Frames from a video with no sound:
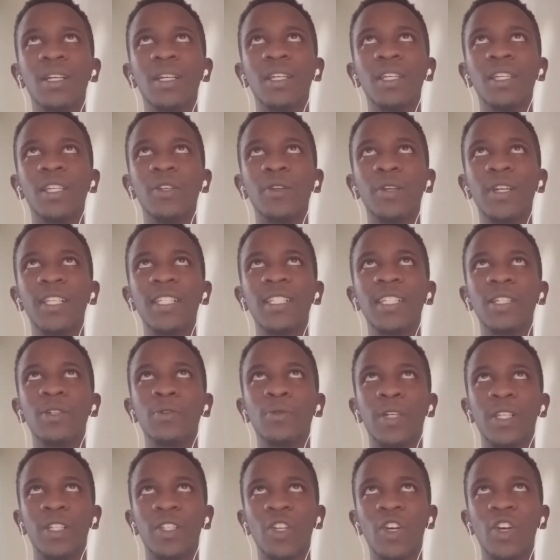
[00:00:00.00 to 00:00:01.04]
you listen
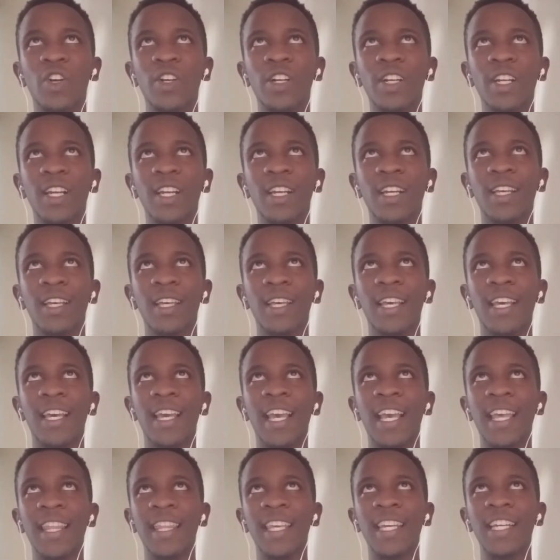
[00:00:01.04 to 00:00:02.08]
to a song
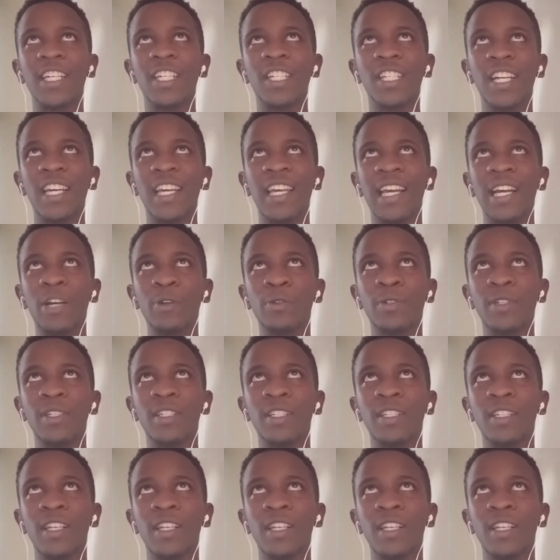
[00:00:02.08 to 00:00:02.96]
and then try out